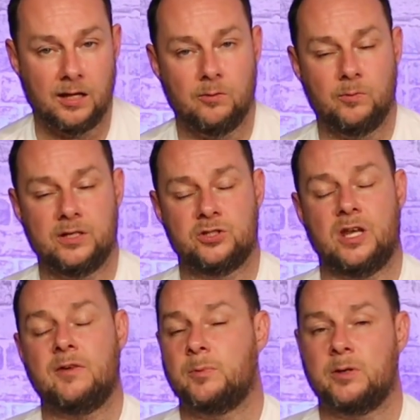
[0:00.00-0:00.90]
which
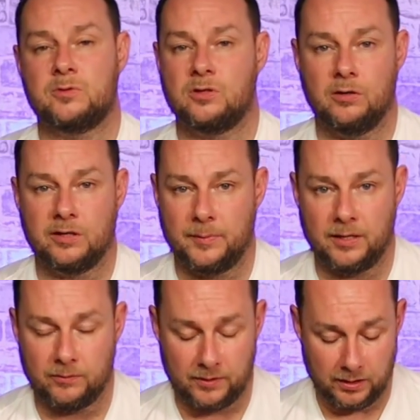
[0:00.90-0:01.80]
everybody was talking
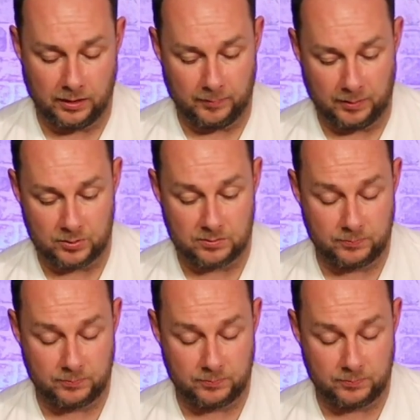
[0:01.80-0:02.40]
about and was